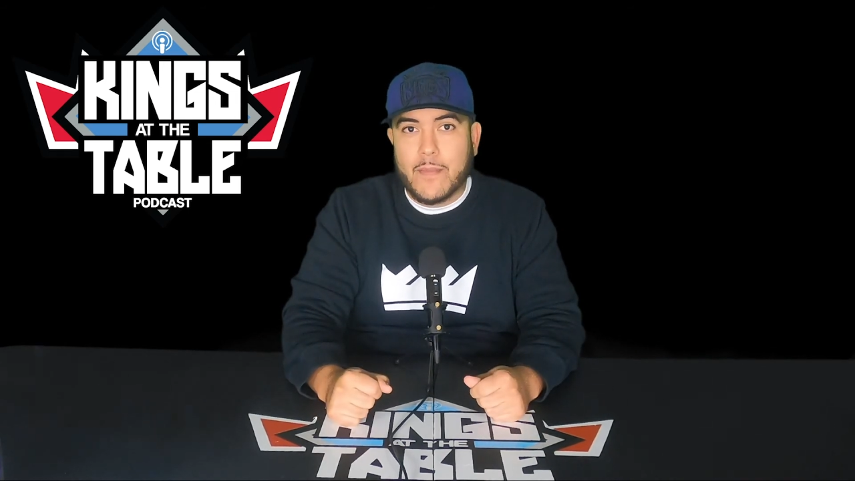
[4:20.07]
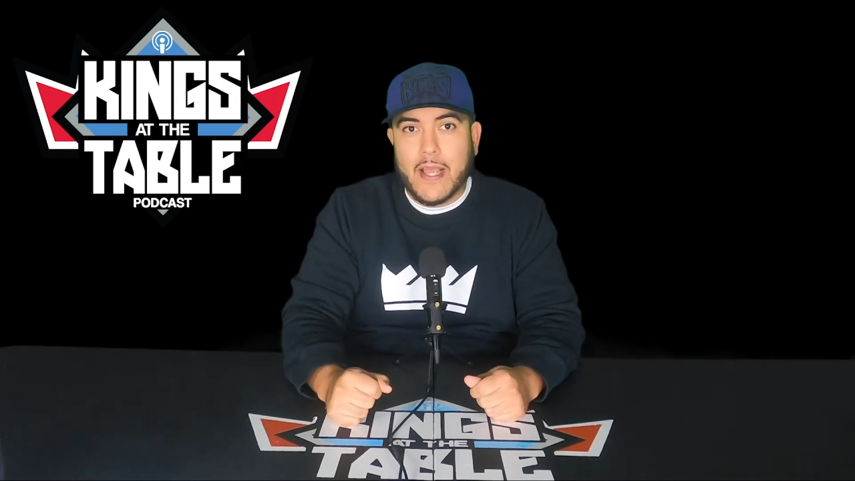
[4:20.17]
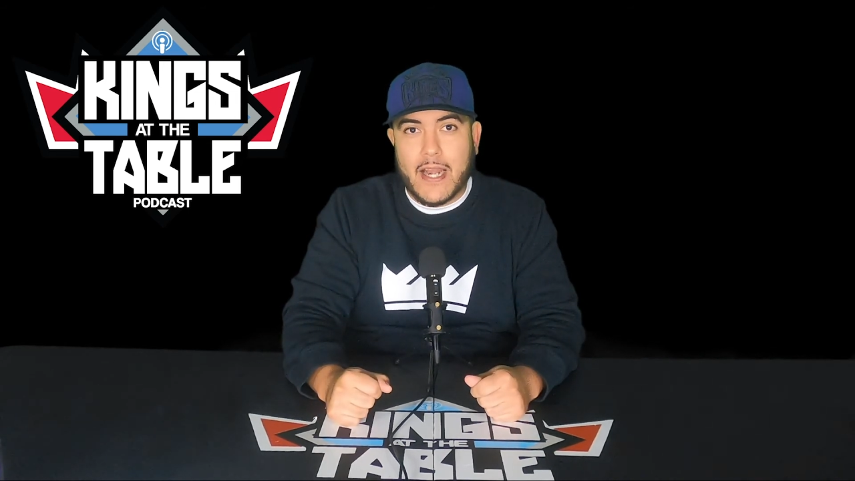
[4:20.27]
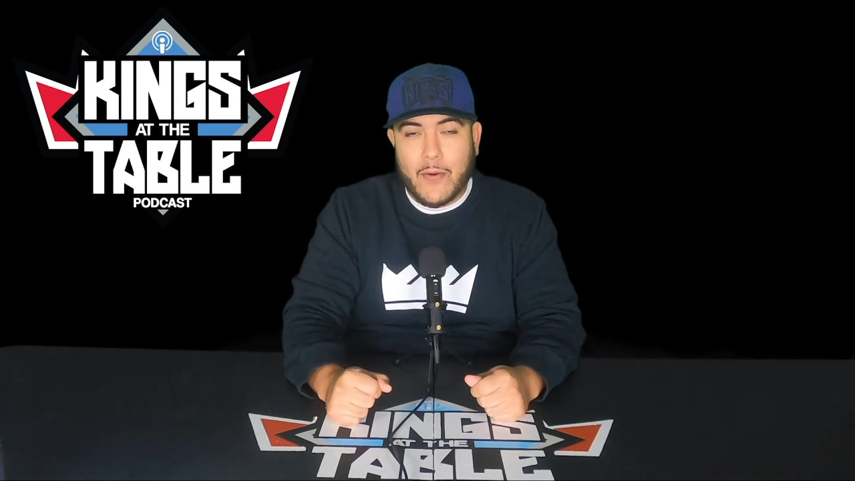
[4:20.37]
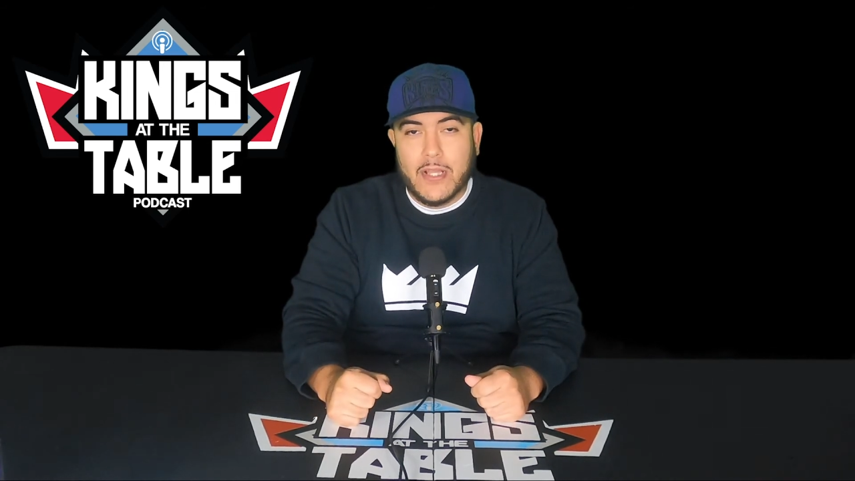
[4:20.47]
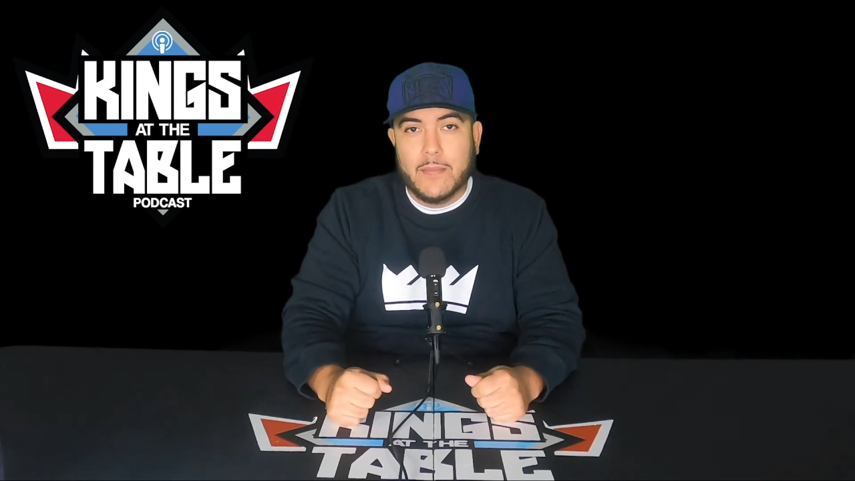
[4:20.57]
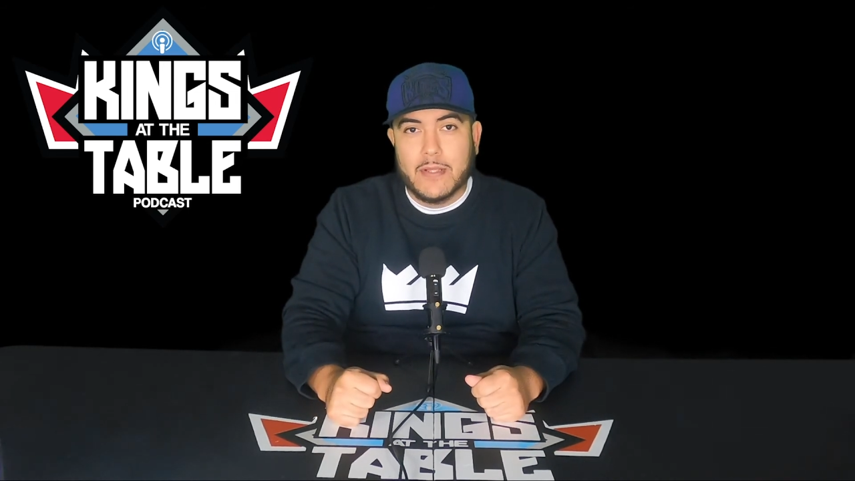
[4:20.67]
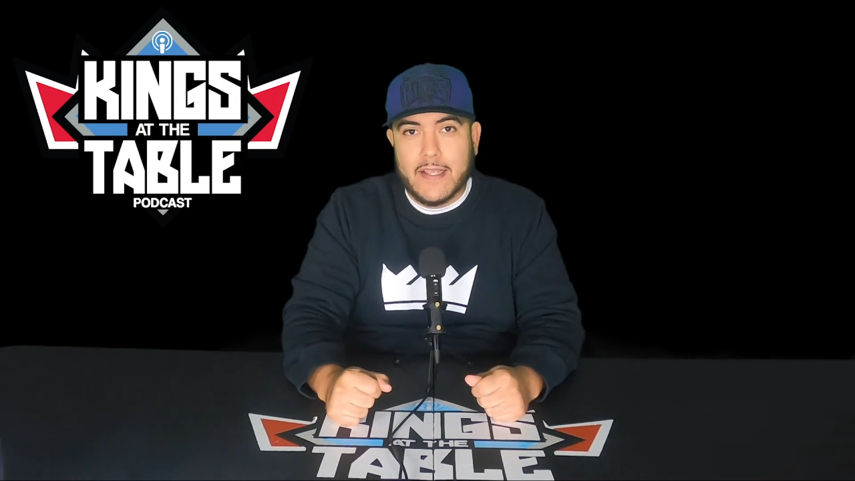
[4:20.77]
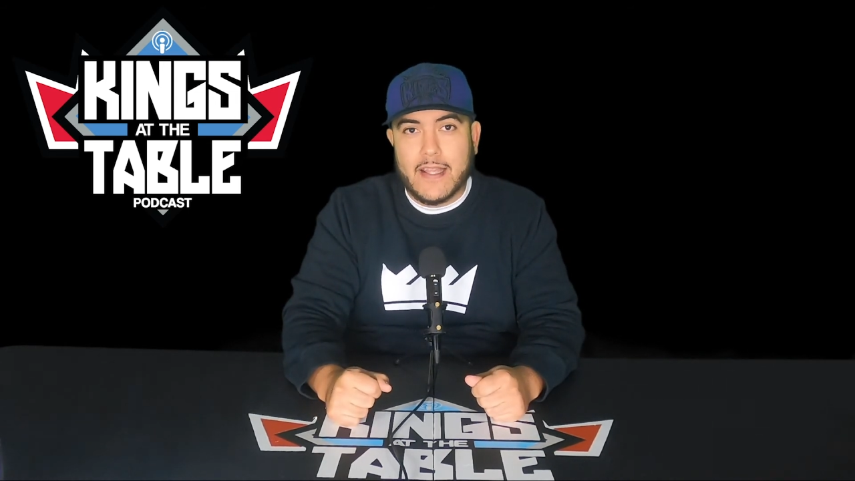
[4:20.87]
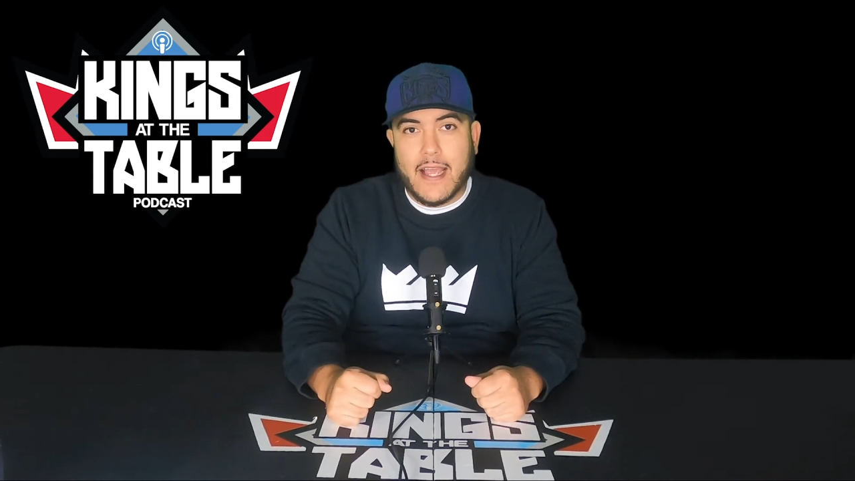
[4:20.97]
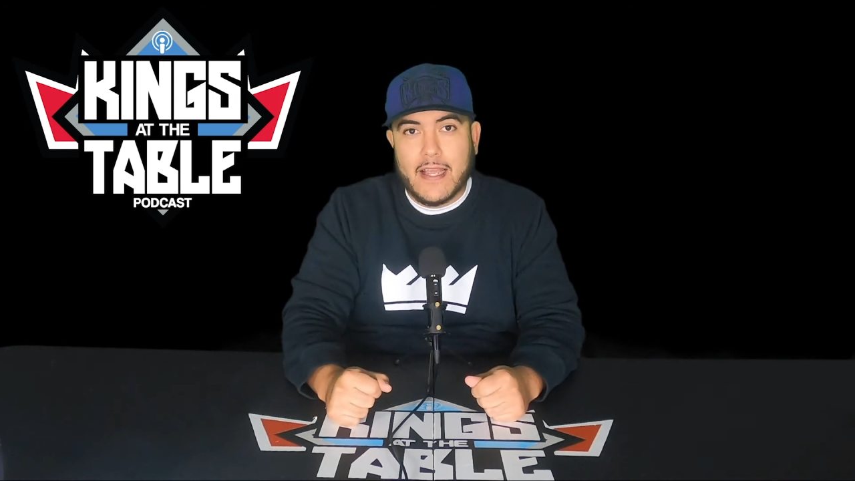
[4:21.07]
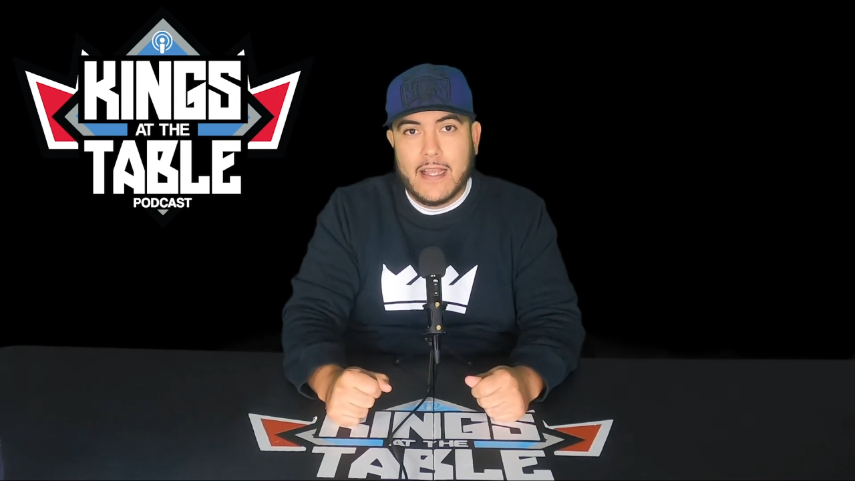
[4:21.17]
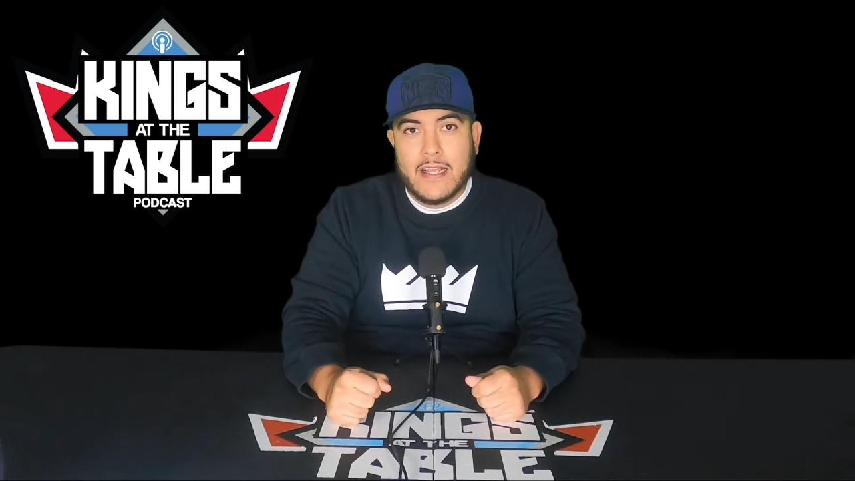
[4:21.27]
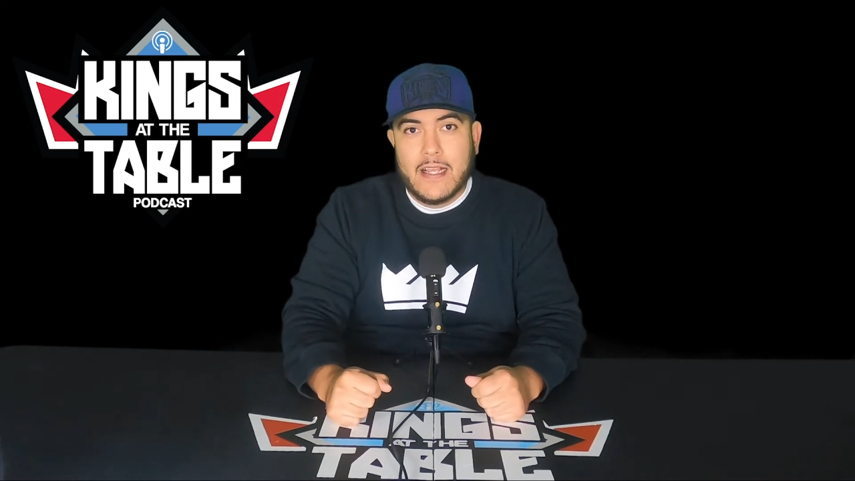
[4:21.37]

man. I really believe that.